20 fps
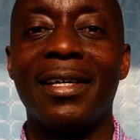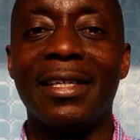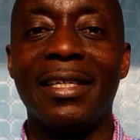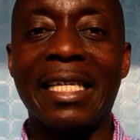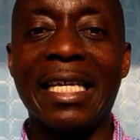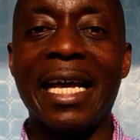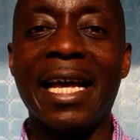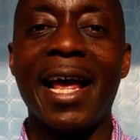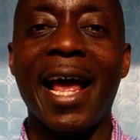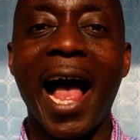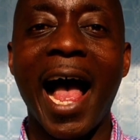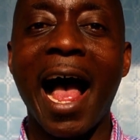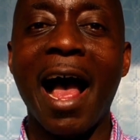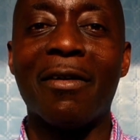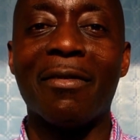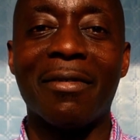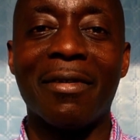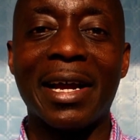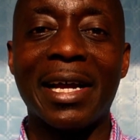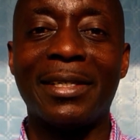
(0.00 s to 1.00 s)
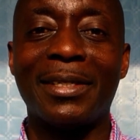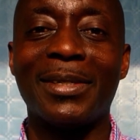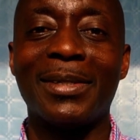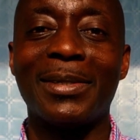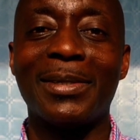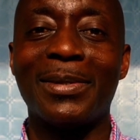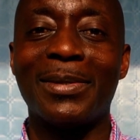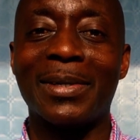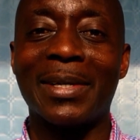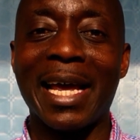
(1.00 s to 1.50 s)
They are
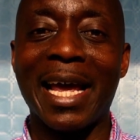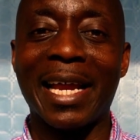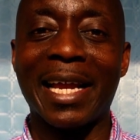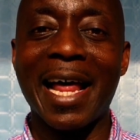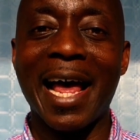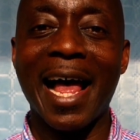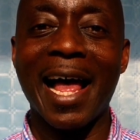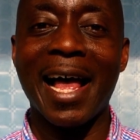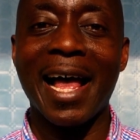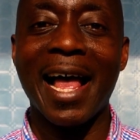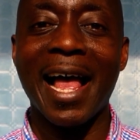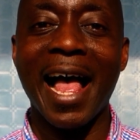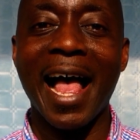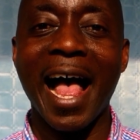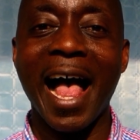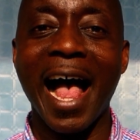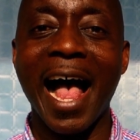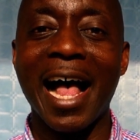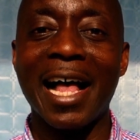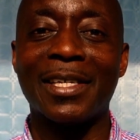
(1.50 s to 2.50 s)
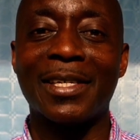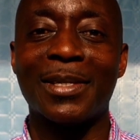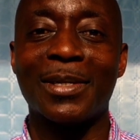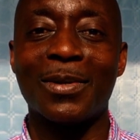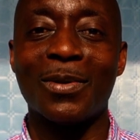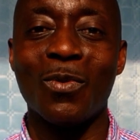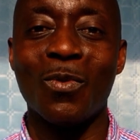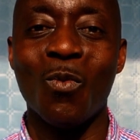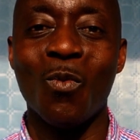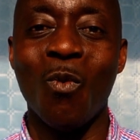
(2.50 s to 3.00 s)
written together as
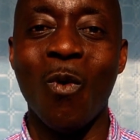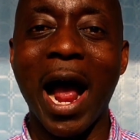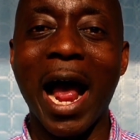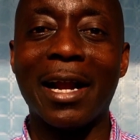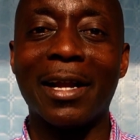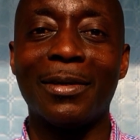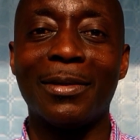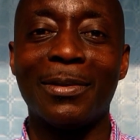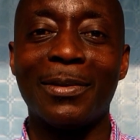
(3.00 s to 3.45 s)
one